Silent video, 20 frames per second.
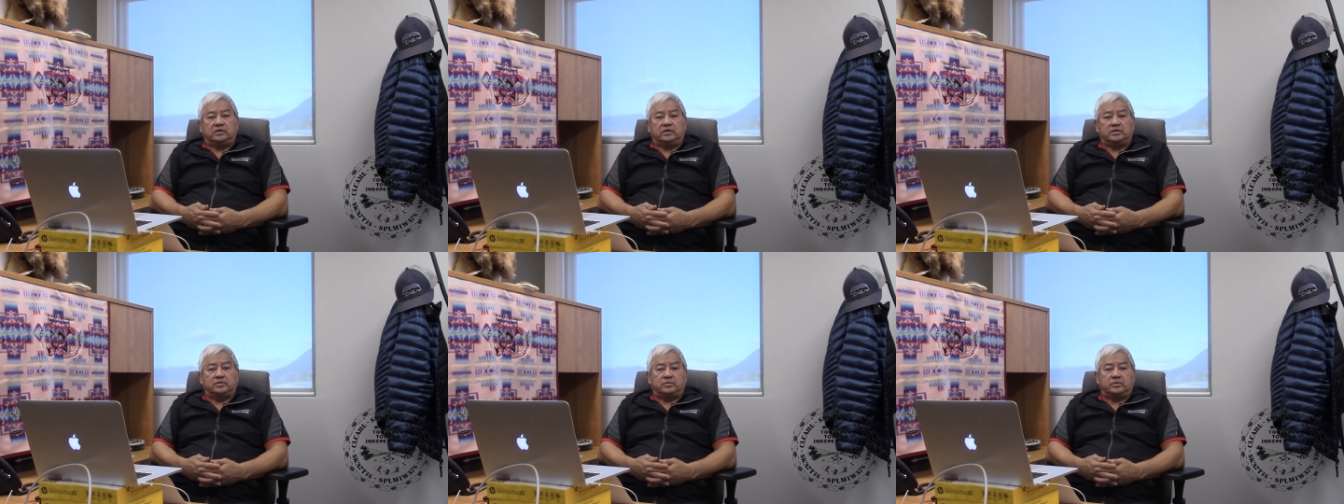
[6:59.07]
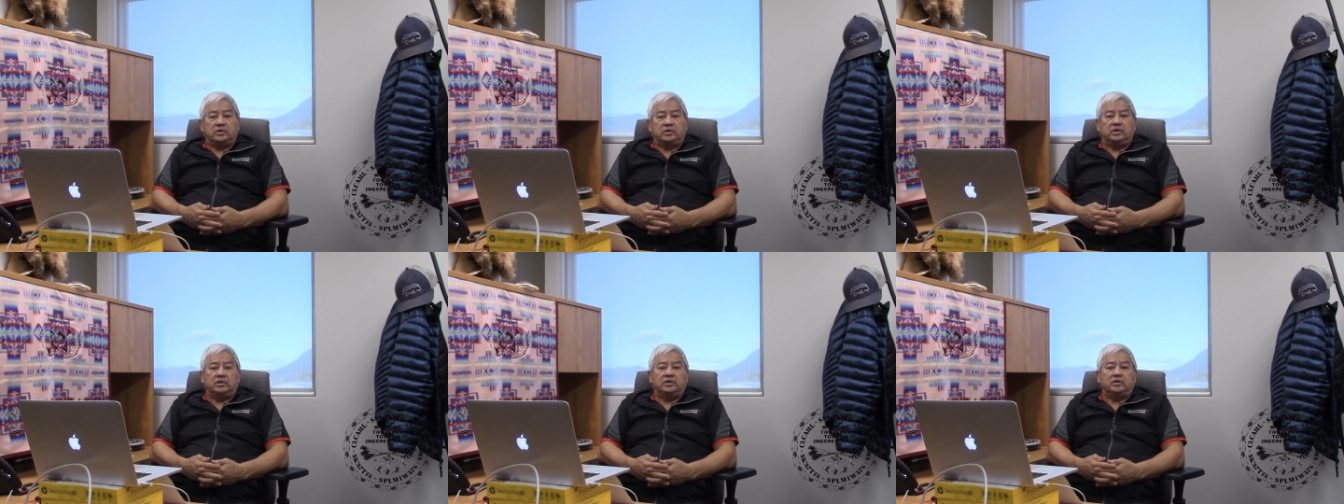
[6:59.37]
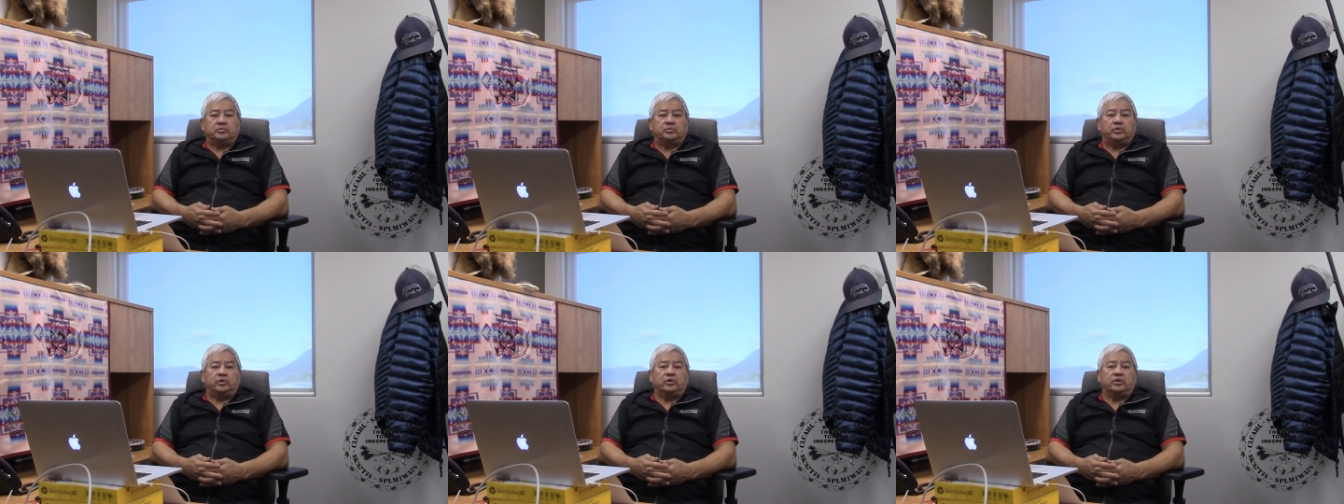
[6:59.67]
It's really
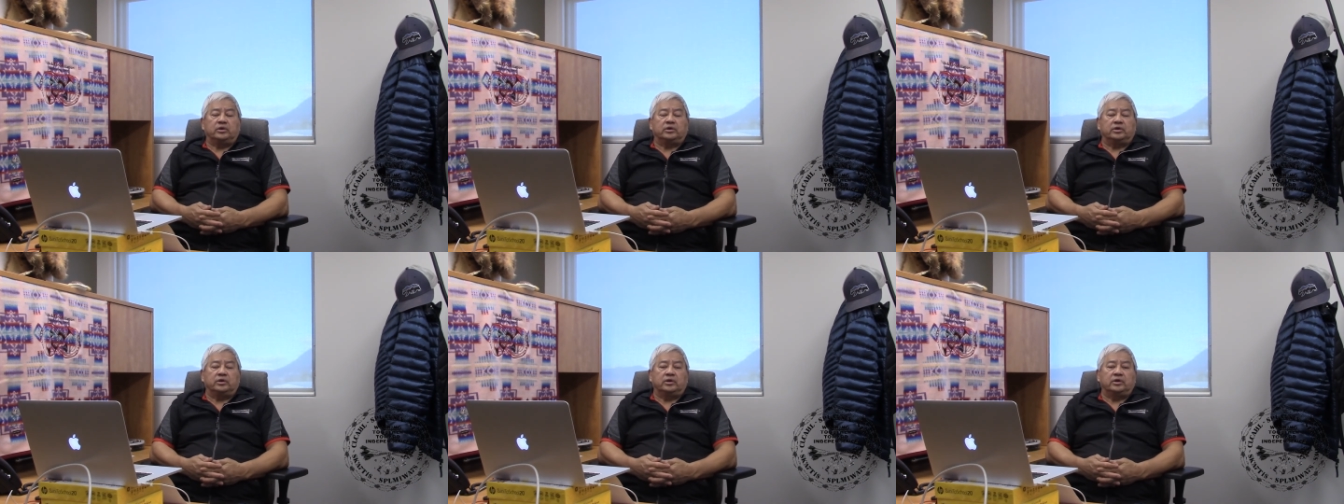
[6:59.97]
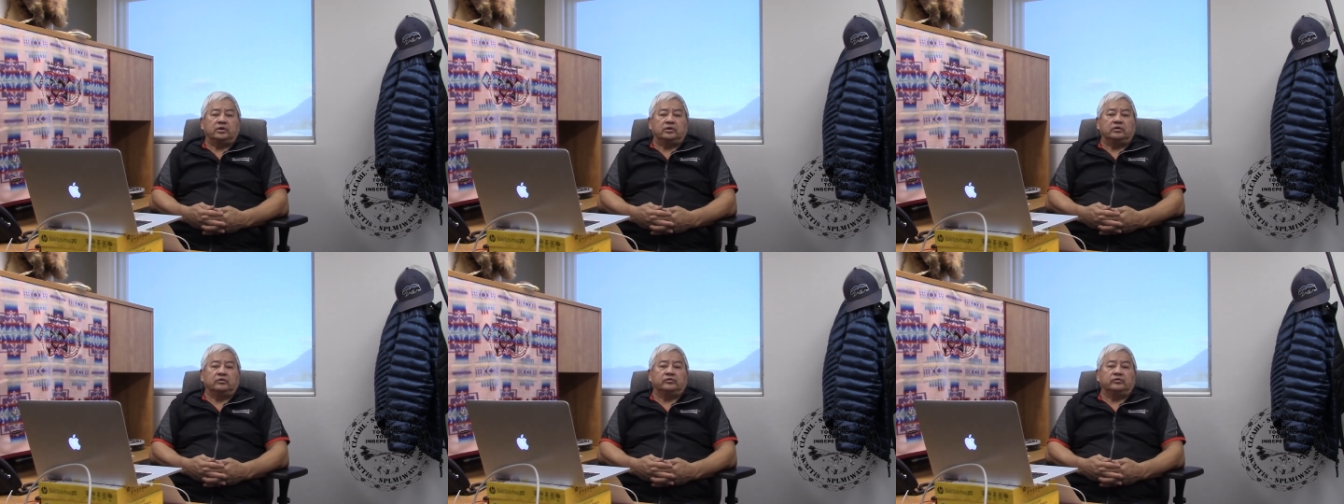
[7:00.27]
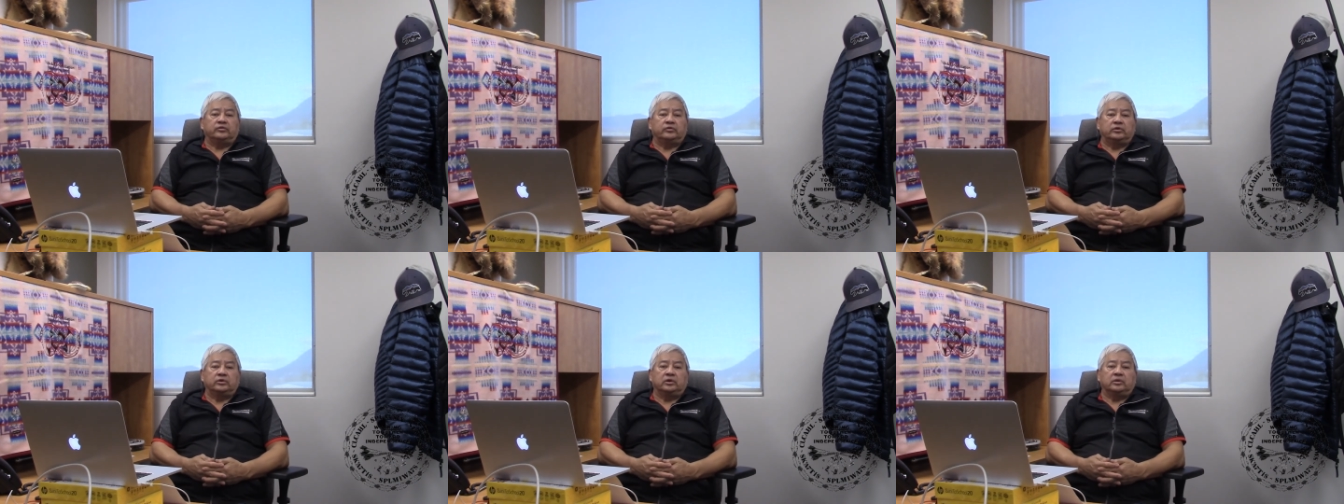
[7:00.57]
important you're
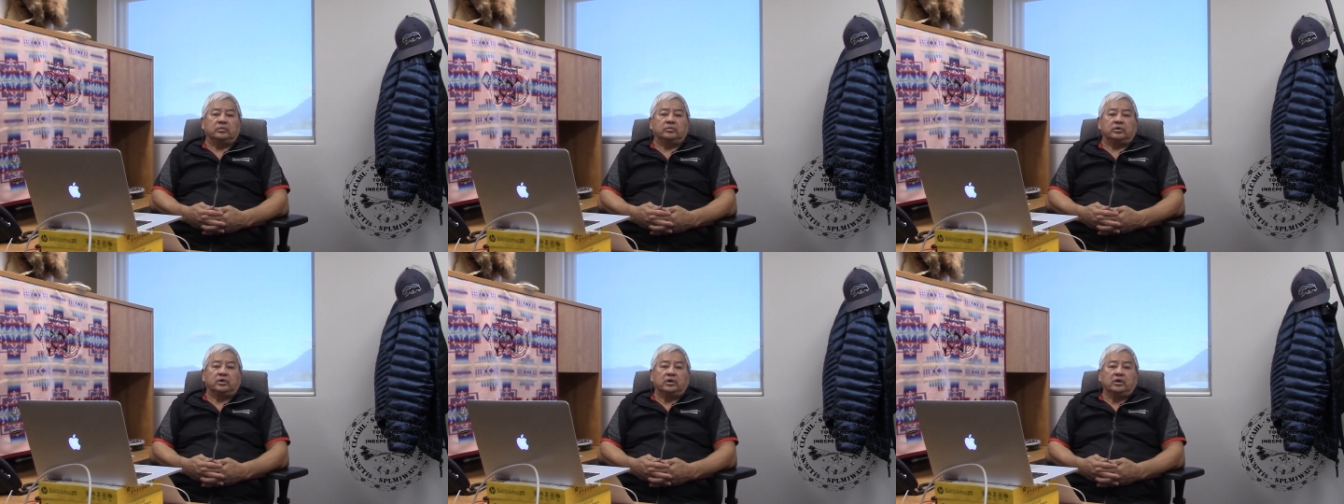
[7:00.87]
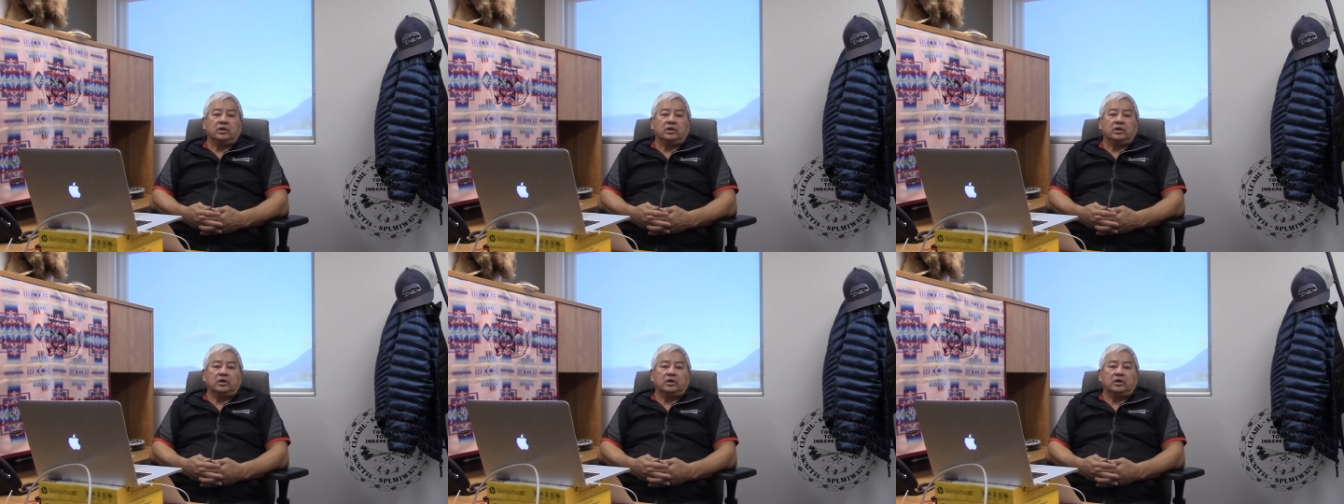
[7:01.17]
informed